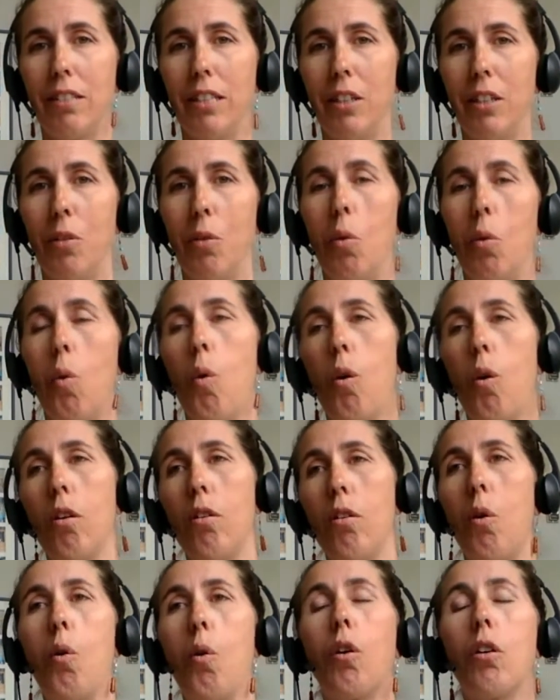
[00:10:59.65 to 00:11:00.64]

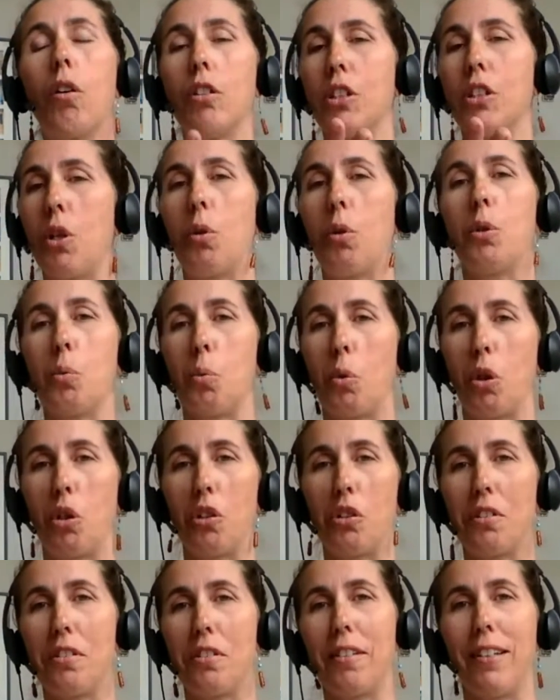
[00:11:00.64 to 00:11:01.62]
Oral is always
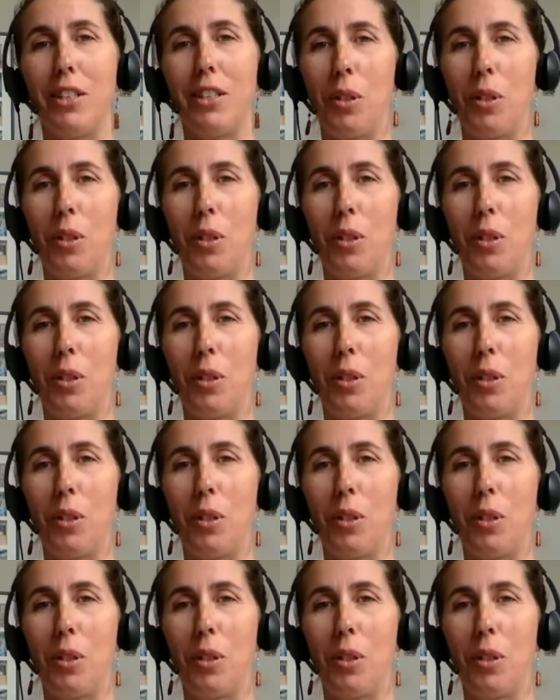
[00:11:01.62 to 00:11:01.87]
worse than